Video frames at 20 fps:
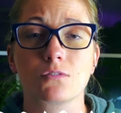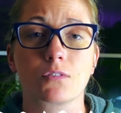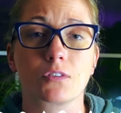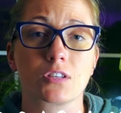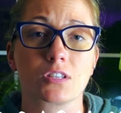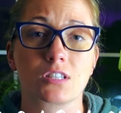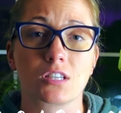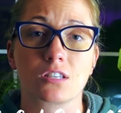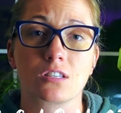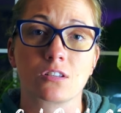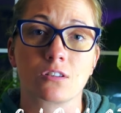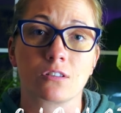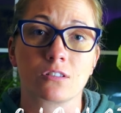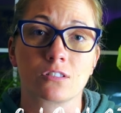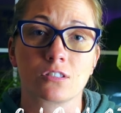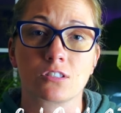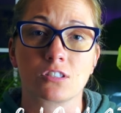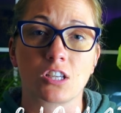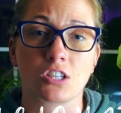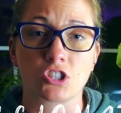for the
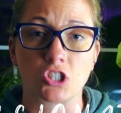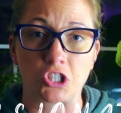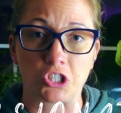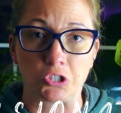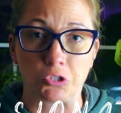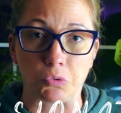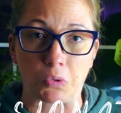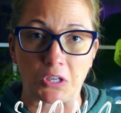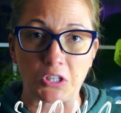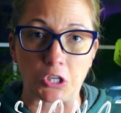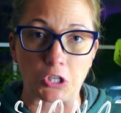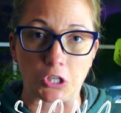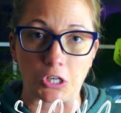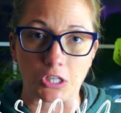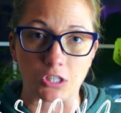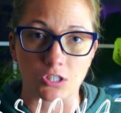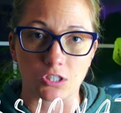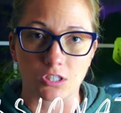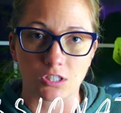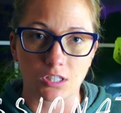southern
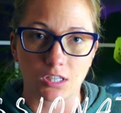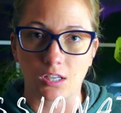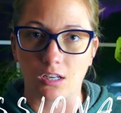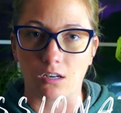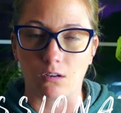residents.